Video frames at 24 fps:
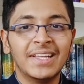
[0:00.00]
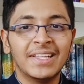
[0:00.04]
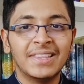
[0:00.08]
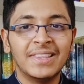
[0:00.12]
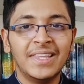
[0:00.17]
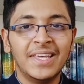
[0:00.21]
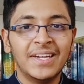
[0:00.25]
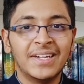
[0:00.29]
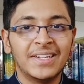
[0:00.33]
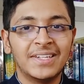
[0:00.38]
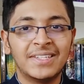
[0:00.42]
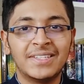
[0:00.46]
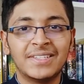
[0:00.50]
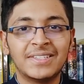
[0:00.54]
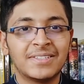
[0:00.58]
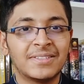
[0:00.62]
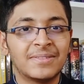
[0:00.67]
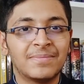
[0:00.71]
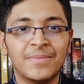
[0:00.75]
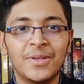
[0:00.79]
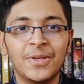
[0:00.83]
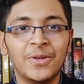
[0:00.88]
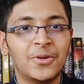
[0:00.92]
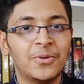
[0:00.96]
their,
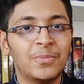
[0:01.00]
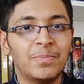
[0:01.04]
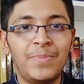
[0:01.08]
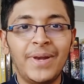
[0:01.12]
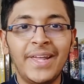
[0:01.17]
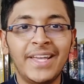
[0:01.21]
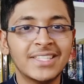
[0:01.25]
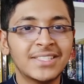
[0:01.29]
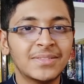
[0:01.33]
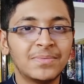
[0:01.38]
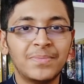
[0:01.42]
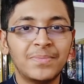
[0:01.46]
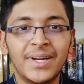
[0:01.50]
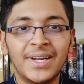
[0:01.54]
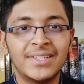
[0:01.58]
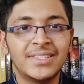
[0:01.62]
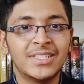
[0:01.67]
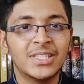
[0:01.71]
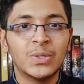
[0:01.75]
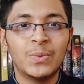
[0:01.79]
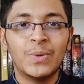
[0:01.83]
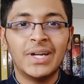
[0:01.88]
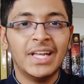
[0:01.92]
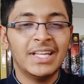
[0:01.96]
you know,
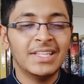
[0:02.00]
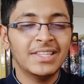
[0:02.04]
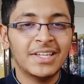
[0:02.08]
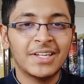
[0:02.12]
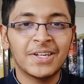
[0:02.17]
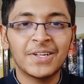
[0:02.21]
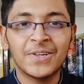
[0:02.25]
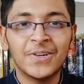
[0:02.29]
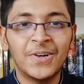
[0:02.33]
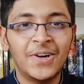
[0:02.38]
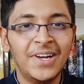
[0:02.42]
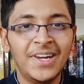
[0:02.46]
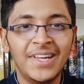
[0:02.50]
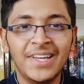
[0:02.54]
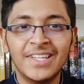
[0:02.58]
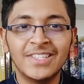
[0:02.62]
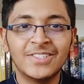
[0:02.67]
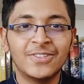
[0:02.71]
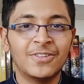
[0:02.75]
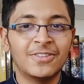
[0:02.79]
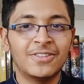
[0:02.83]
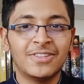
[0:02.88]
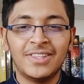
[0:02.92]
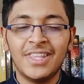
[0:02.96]
placements, quitting their
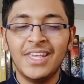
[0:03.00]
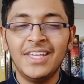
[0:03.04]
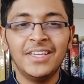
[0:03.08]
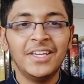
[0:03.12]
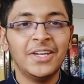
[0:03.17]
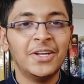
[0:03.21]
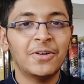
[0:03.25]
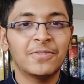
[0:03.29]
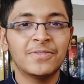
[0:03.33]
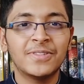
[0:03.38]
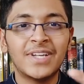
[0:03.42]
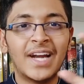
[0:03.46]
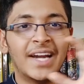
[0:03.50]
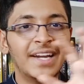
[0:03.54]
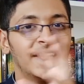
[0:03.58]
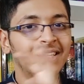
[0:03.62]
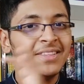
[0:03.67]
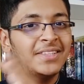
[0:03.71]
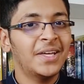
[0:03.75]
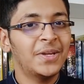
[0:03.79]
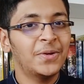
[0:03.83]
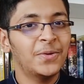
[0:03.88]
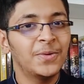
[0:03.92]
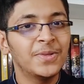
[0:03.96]
college, or thinking of starting
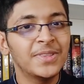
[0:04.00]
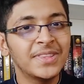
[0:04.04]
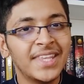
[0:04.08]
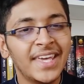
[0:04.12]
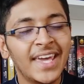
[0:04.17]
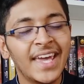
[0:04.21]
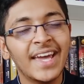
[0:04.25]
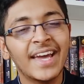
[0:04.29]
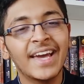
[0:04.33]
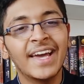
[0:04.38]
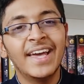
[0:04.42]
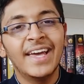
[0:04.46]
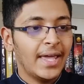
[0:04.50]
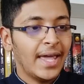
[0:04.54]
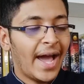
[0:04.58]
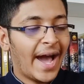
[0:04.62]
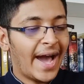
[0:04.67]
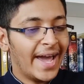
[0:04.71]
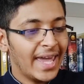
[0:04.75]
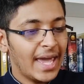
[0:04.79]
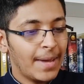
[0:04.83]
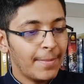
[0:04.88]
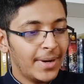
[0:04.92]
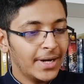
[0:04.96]
their own thing.
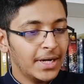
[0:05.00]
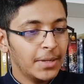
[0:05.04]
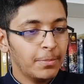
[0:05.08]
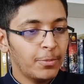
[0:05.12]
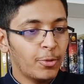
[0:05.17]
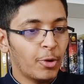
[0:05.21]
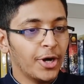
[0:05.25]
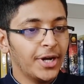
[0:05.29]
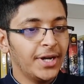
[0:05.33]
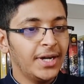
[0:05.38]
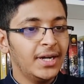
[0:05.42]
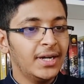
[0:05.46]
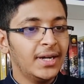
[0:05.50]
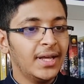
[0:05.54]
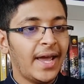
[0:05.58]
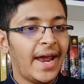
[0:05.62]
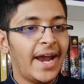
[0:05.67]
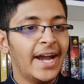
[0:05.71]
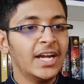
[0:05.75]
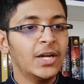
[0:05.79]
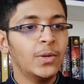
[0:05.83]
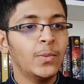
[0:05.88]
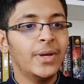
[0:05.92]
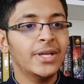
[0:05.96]
I am at a point
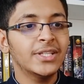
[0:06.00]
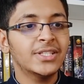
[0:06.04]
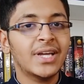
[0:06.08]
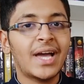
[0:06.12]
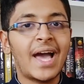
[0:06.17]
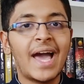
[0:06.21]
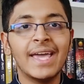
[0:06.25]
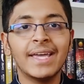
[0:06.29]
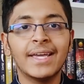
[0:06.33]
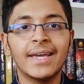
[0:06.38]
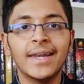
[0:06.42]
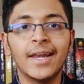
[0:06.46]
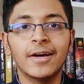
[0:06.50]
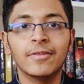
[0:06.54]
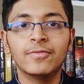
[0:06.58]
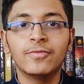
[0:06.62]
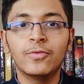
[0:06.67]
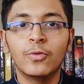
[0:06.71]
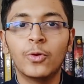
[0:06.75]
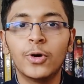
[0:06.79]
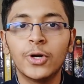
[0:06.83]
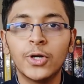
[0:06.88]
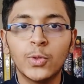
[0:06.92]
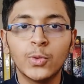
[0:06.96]
at which I can
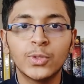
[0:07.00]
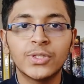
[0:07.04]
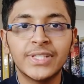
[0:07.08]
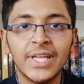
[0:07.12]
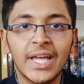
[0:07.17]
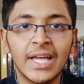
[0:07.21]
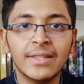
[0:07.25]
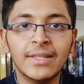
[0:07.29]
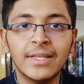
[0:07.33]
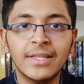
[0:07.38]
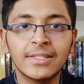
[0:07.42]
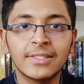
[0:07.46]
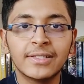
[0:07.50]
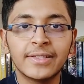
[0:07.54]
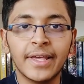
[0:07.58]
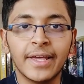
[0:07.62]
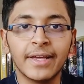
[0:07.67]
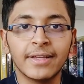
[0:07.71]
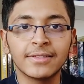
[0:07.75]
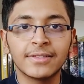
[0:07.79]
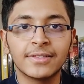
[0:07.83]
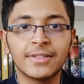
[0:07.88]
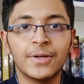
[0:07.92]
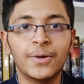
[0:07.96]
afford to say these
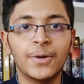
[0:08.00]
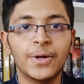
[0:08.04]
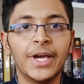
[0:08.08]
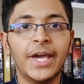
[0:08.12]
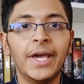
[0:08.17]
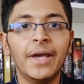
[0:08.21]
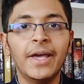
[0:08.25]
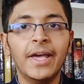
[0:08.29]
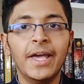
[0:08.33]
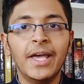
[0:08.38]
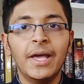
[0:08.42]
things, okay?